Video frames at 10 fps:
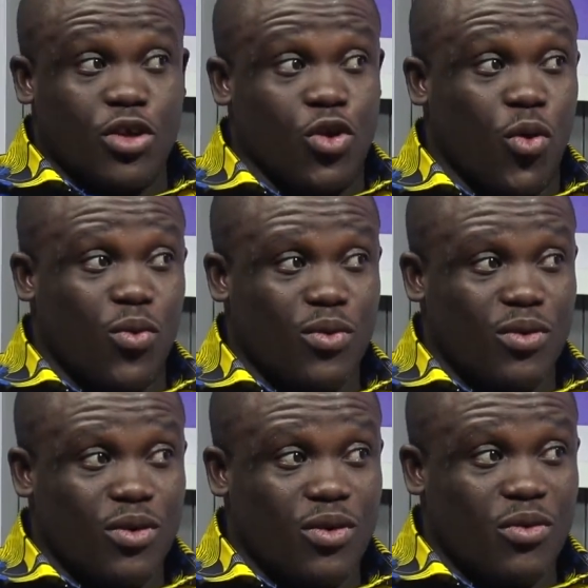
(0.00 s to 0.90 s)
No.
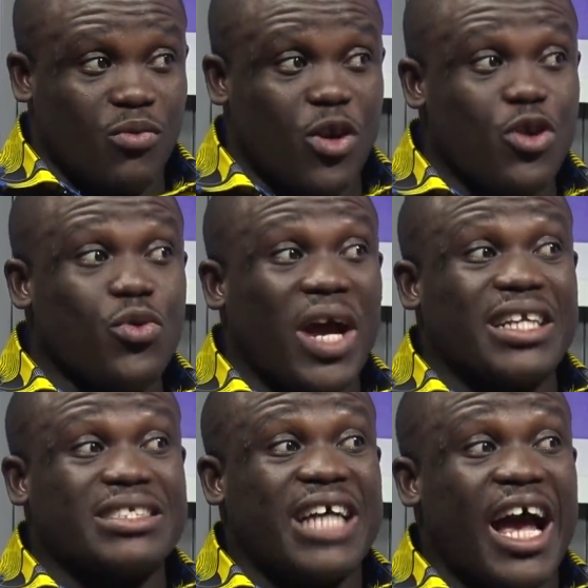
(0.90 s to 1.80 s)
When you look
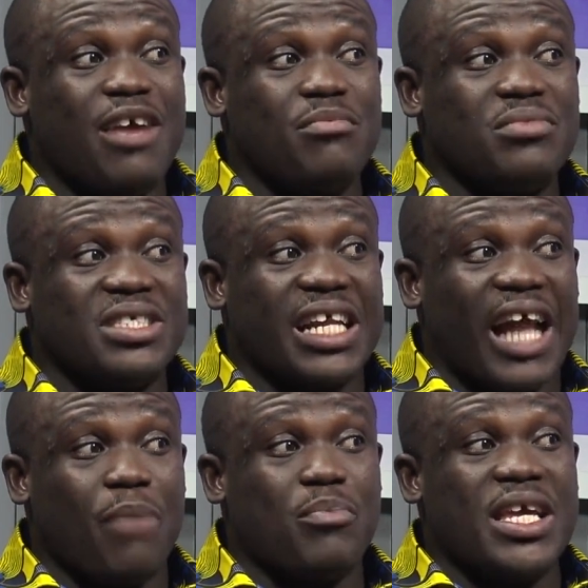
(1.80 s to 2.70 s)
at the times
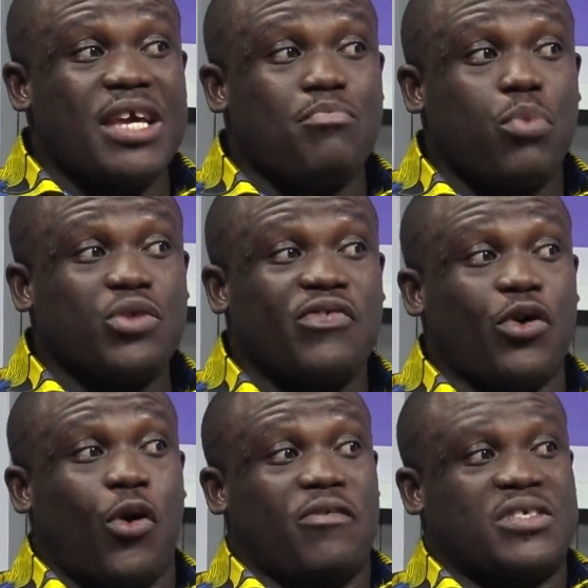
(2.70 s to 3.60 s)
that are being imposed for
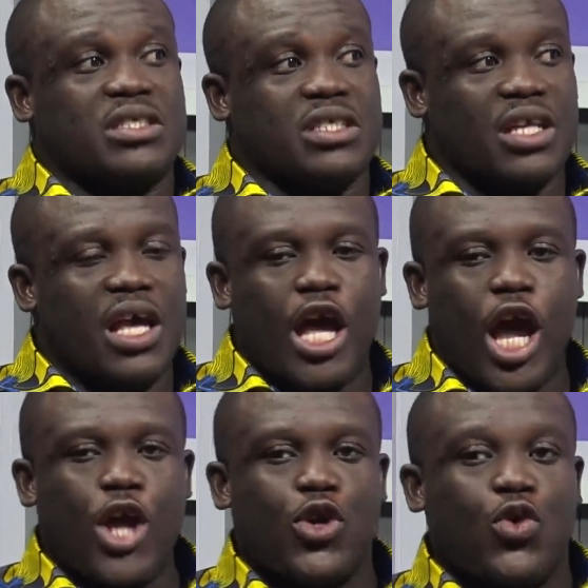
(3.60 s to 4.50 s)
the off-season,
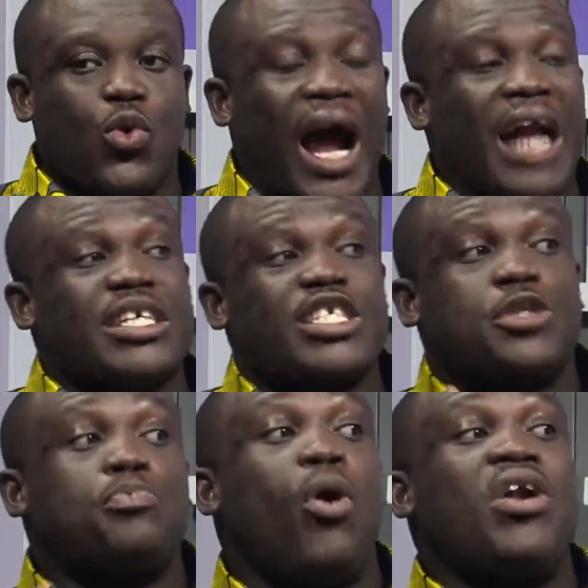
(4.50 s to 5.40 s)
and you look at the
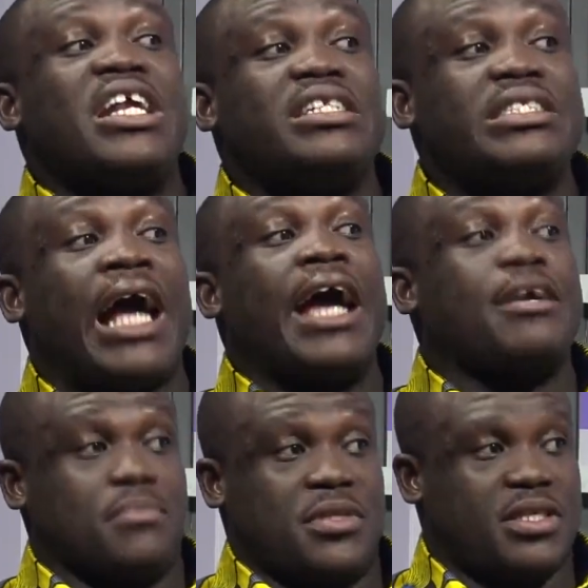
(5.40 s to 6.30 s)
spawning
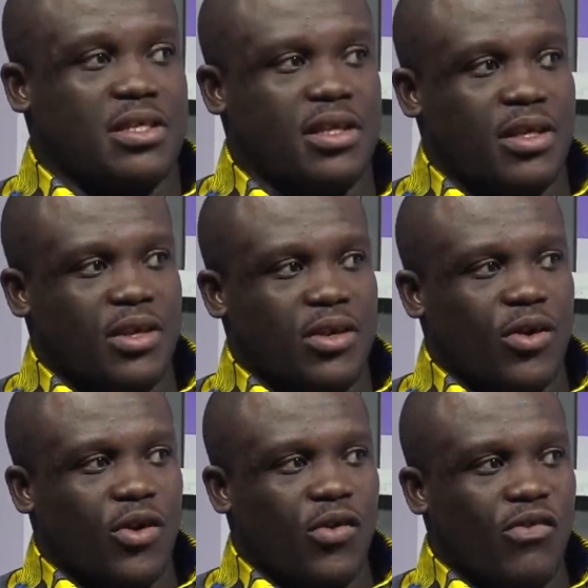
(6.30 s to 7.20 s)
times
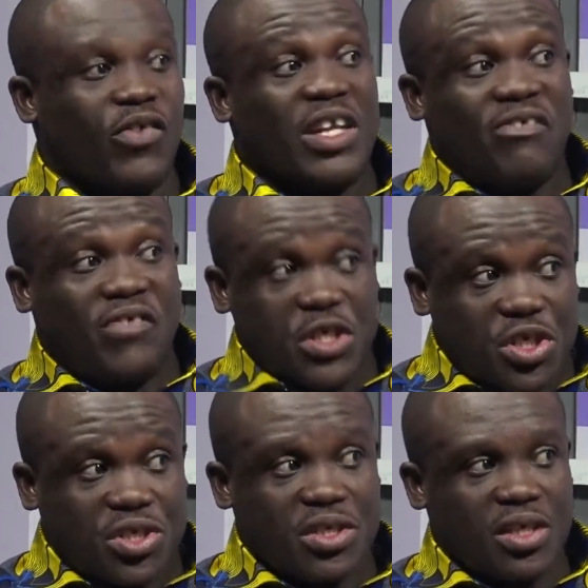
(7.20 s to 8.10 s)
mm-hmm. for the
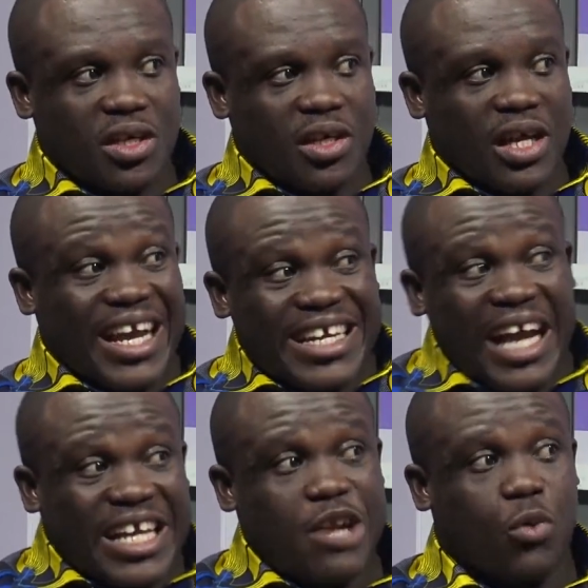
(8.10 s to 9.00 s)
fish in
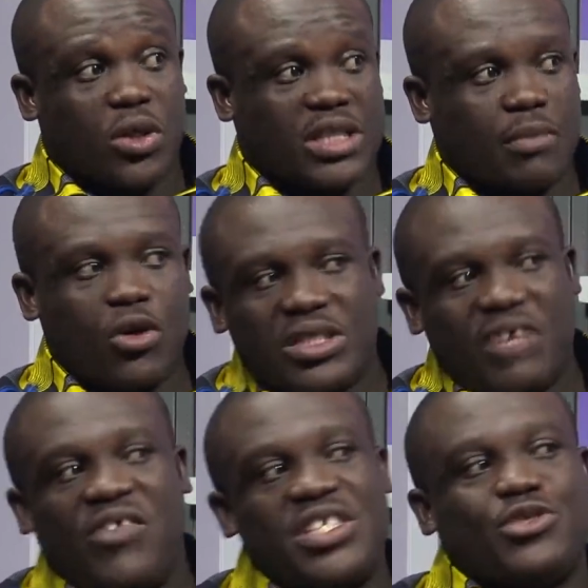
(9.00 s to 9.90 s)
Ghanaian water, because
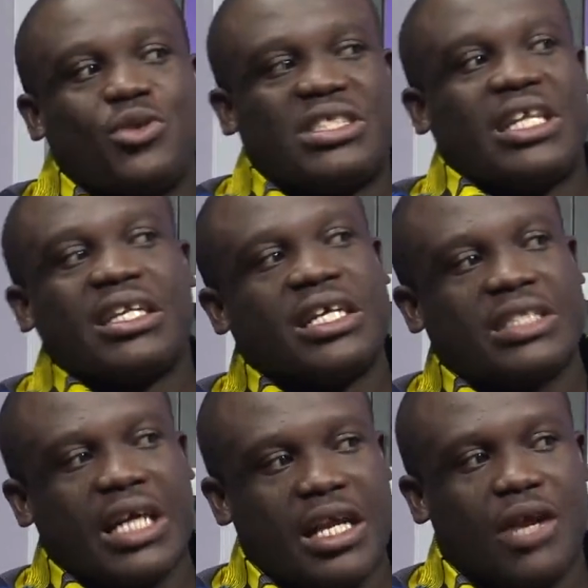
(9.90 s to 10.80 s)
the fish is not
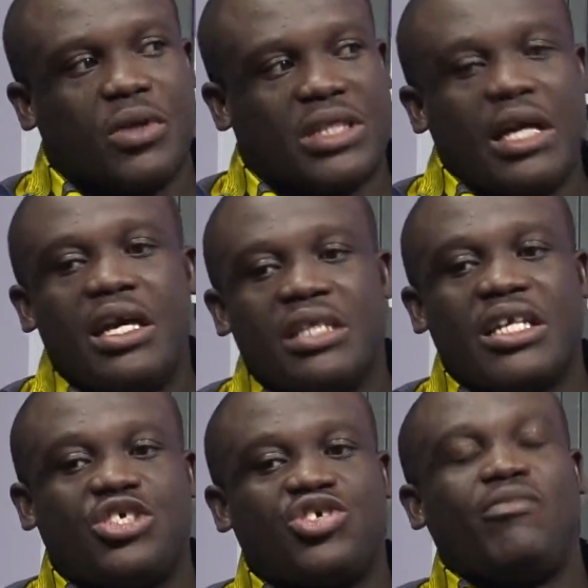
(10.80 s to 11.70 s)
stagnant in Ghanaian water.
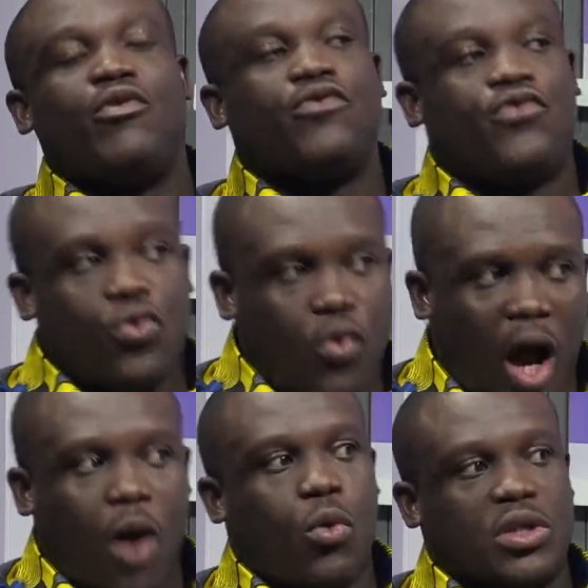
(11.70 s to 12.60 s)
Definitely. They travel through
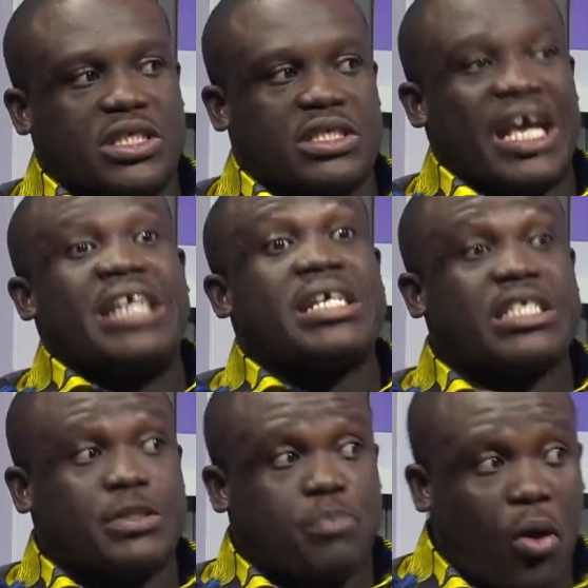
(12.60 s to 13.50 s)
our waters and they
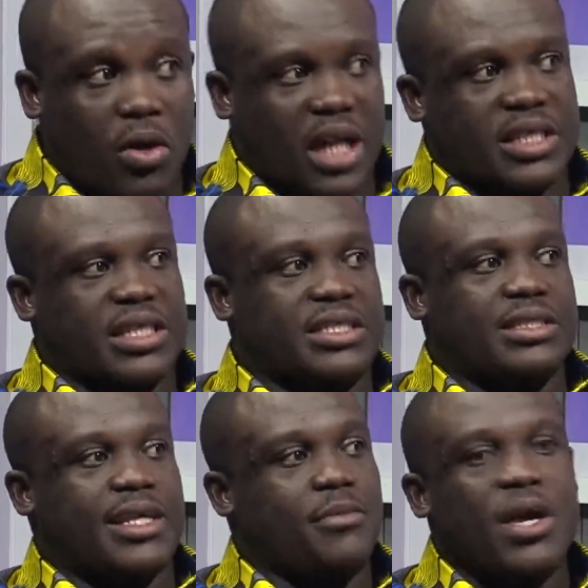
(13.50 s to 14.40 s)
spawn at a
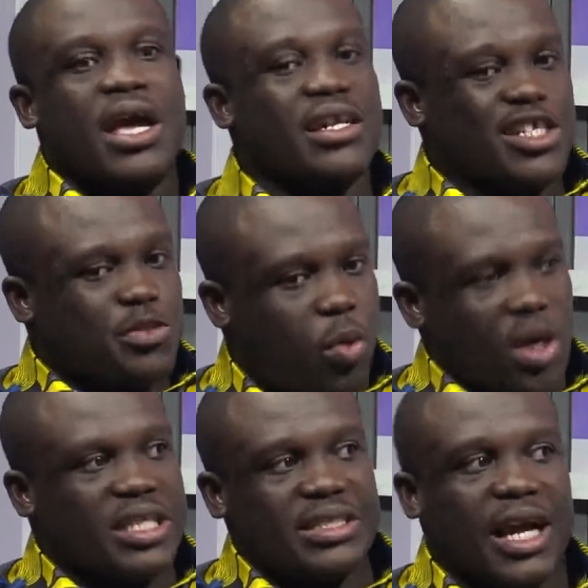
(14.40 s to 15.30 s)
certain time. The
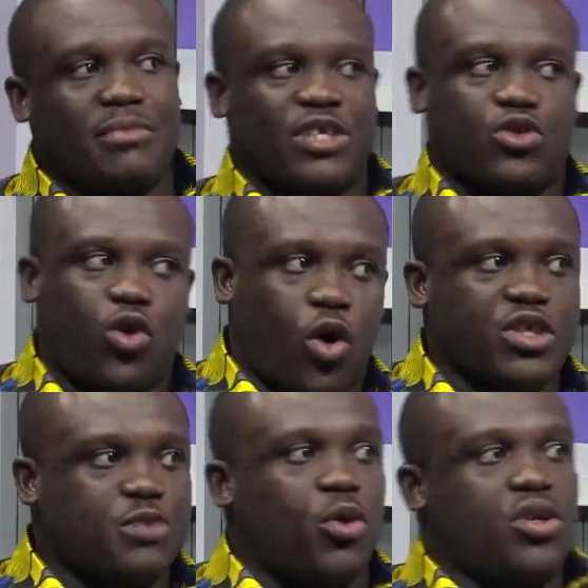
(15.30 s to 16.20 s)
spawning time does not
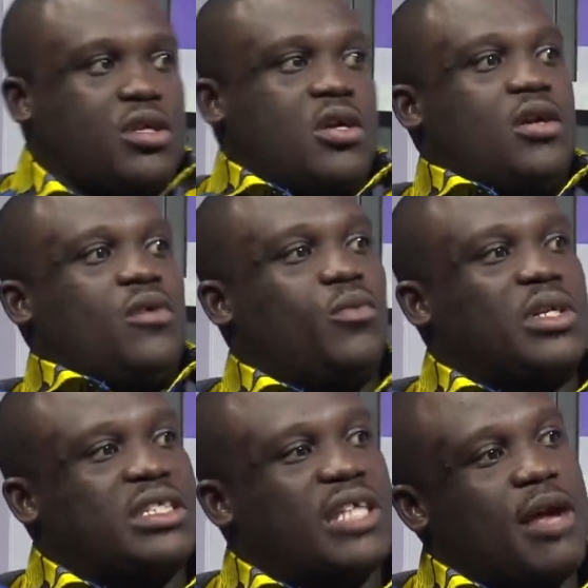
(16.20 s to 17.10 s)
correspond
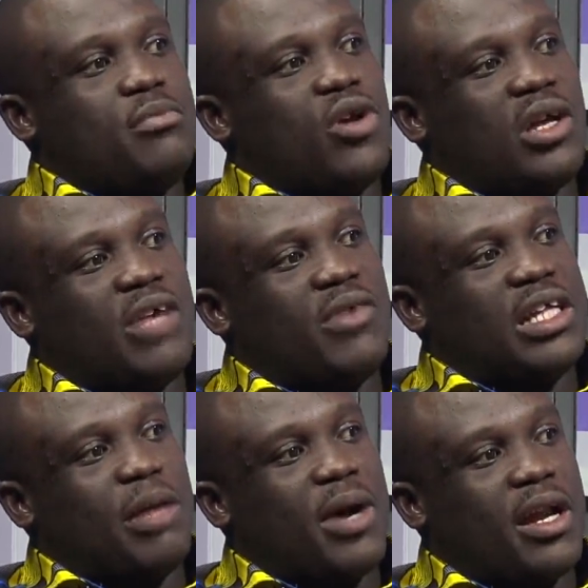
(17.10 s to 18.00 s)
with the time you are
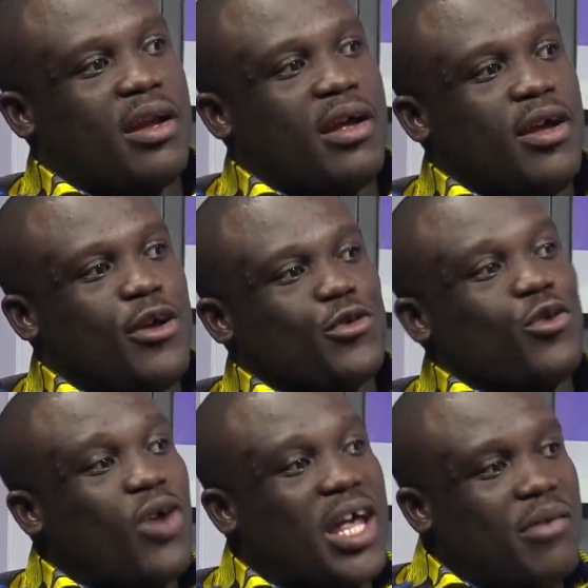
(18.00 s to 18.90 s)
giving the ban.
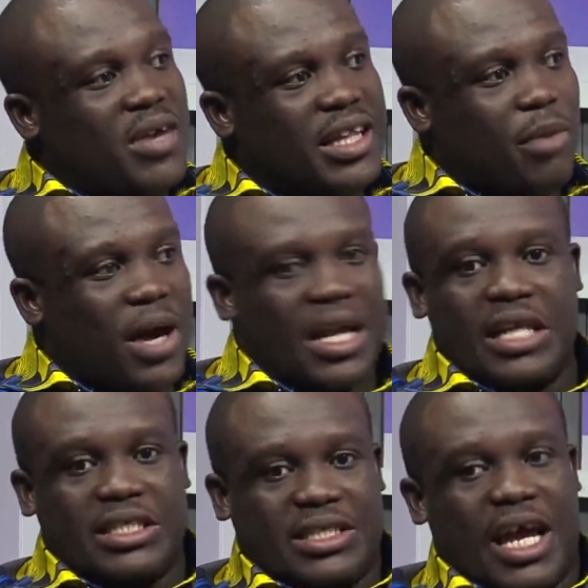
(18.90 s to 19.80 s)
So you are giving the ban
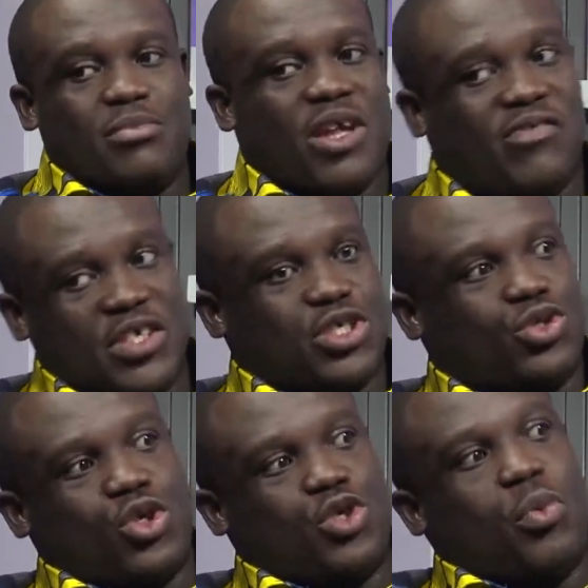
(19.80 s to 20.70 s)
at the time the fish
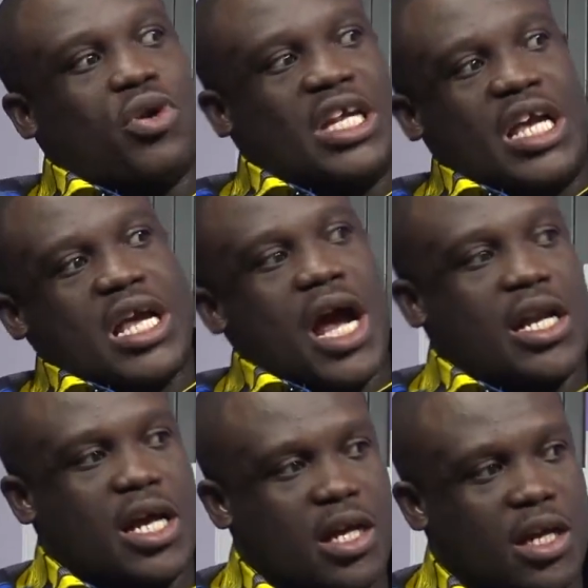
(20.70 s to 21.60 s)
is not spawning in Ghana.